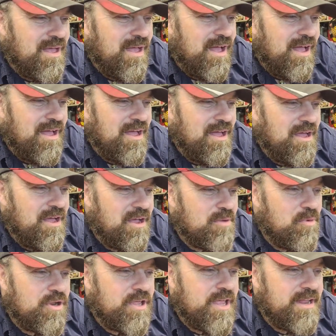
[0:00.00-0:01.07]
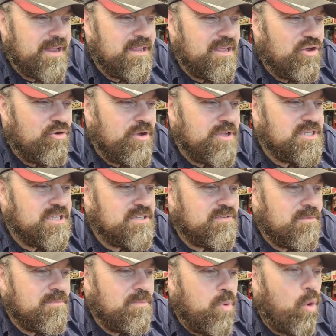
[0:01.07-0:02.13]
Good morning, Andy. Greetings
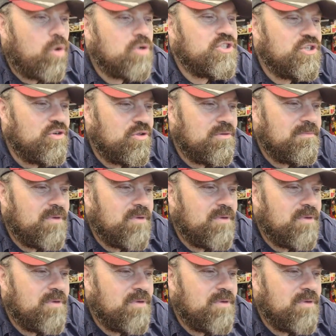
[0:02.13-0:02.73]
from Portugal.